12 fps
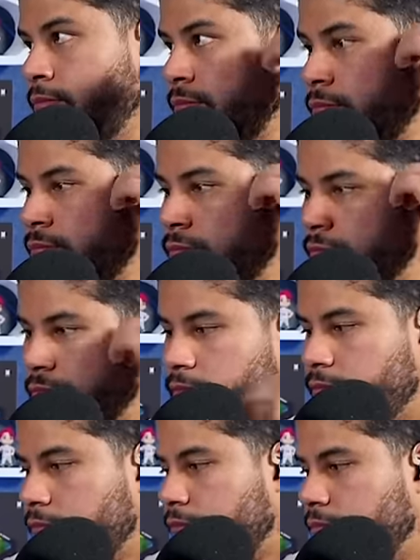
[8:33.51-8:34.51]

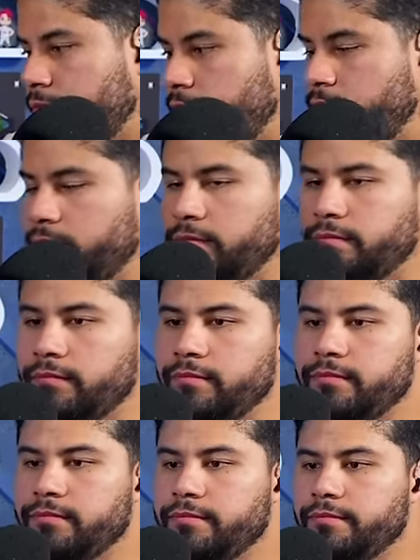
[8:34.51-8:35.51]

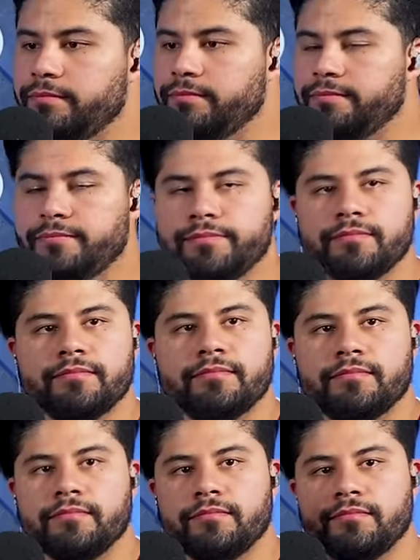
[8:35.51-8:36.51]

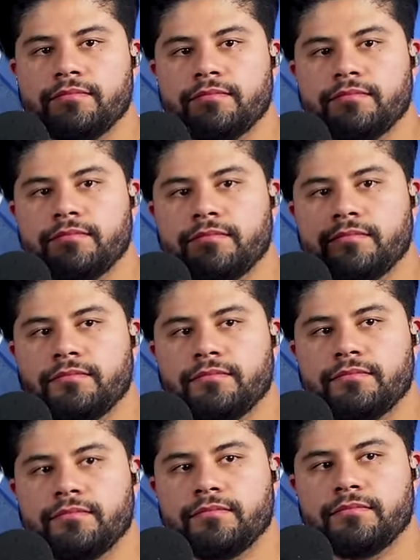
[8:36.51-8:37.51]

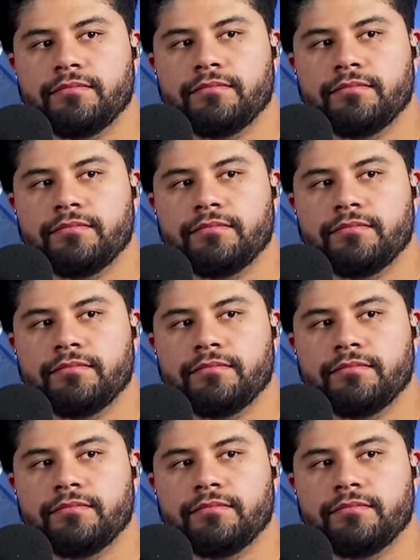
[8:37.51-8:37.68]
The person shown says nothing.